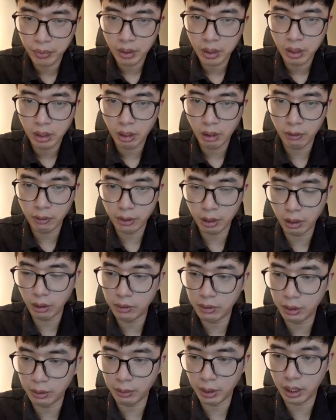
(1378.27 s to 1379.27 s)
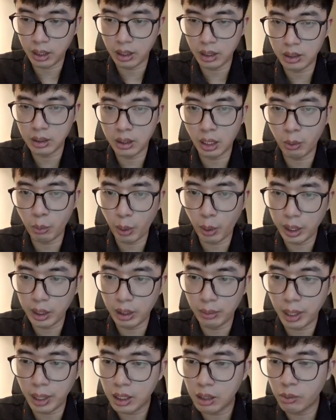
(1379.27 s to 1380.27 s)
of the market. Then when the
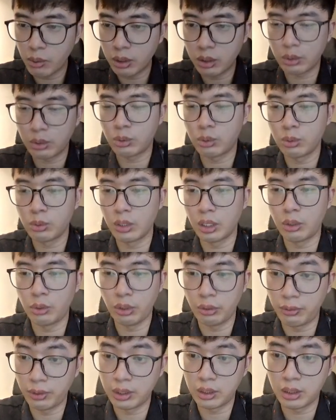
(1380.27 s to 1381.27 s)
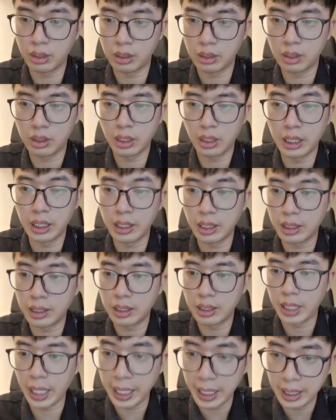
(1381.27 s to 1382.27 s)
market want to do a reversals in the
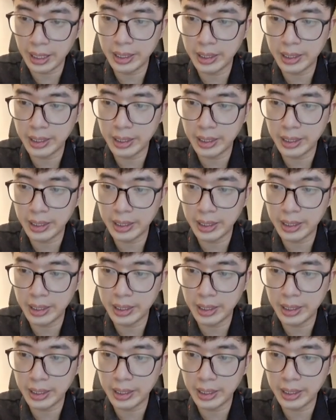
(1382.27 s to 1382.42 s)
daily